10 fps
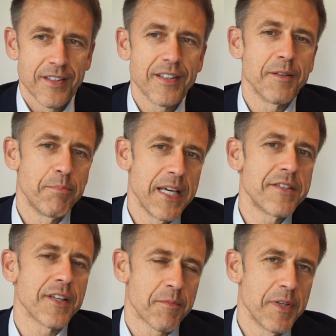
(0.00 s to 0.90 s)
the
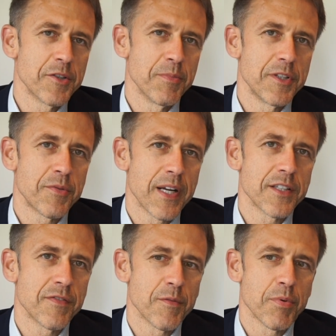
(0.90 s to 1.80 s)
basic measurement
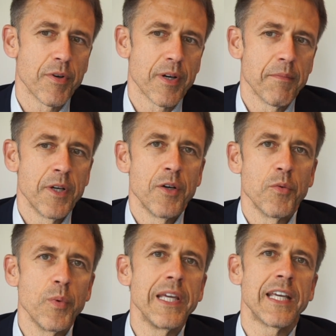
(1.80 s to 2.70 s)
transfer program.
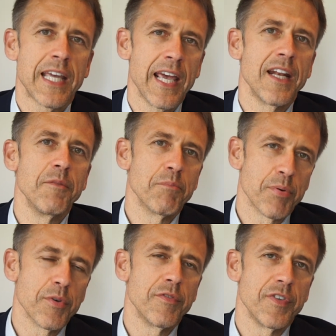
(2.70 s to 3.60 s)
We can
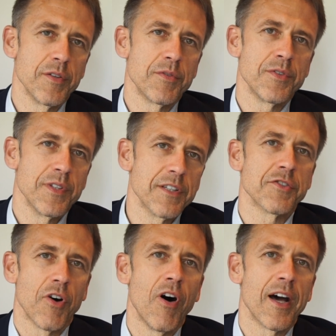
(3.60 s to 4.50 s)
improve you to
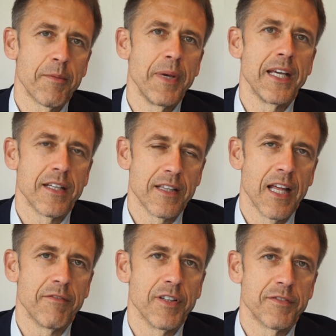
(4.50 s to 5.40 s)
this automated
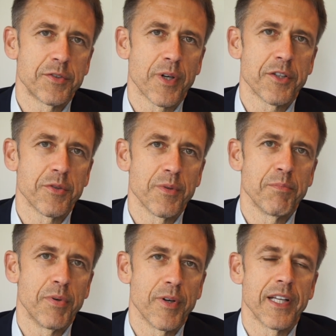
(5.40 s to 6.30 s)
level of structured
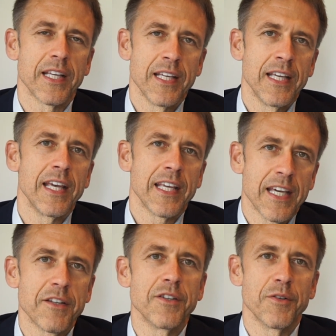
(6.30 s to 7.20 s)
reporting and
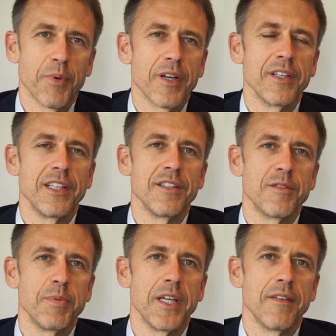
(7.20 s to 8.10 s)
get you to where you need
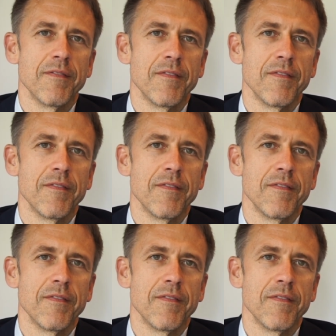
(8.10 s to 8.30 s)
to be.